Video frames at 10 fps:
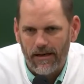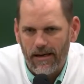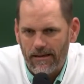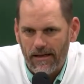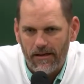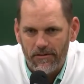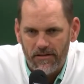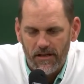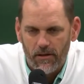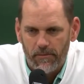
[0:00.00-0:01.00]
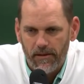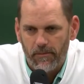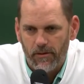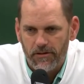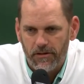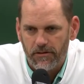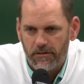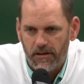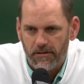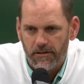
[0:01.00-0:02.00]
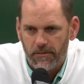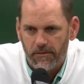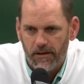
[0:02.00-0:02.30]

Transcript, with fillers: I, I think you see a little bit more juice because you're